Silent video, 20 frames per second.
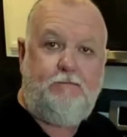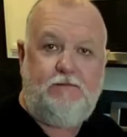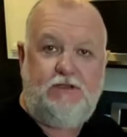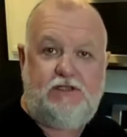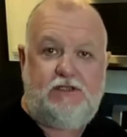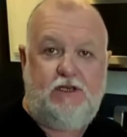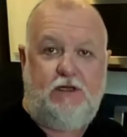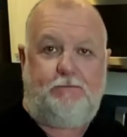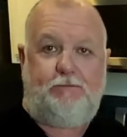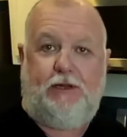
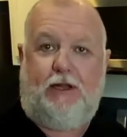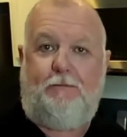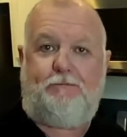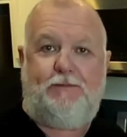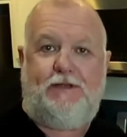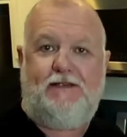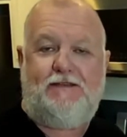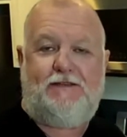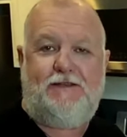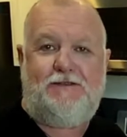Going to plop
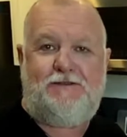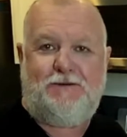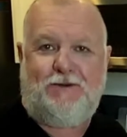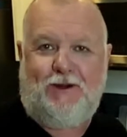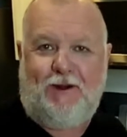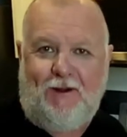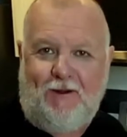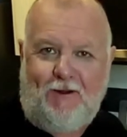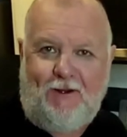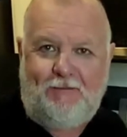these into a
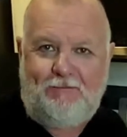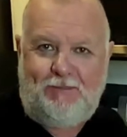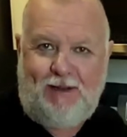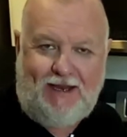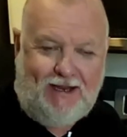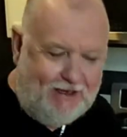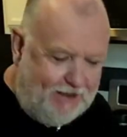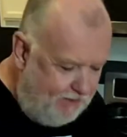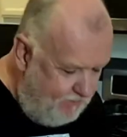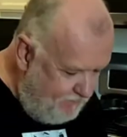hot
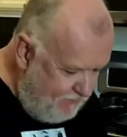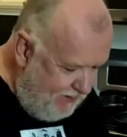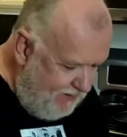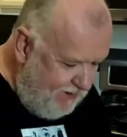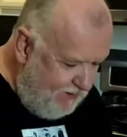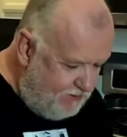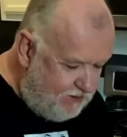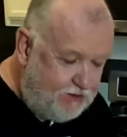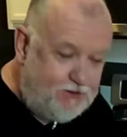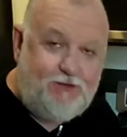pan
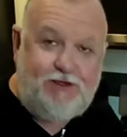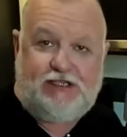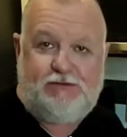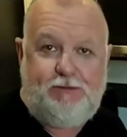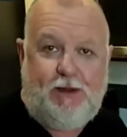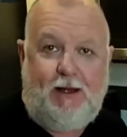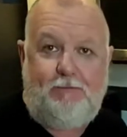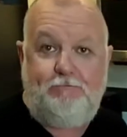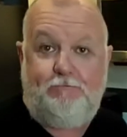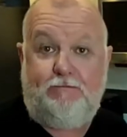to crisp
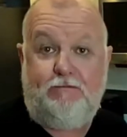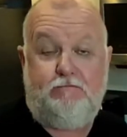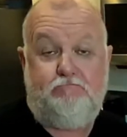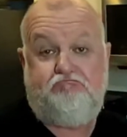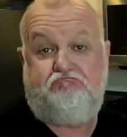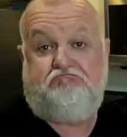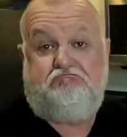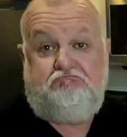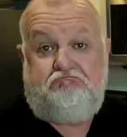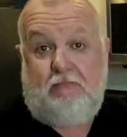up.
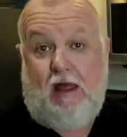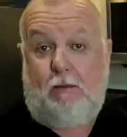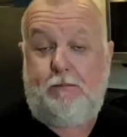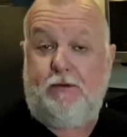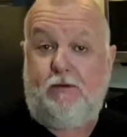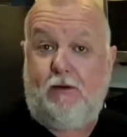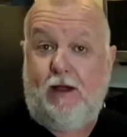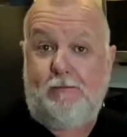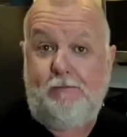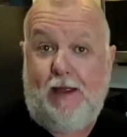I'll
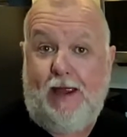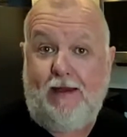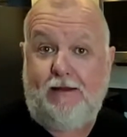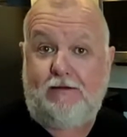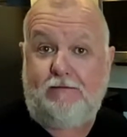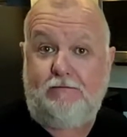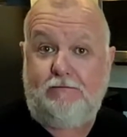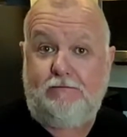be right back.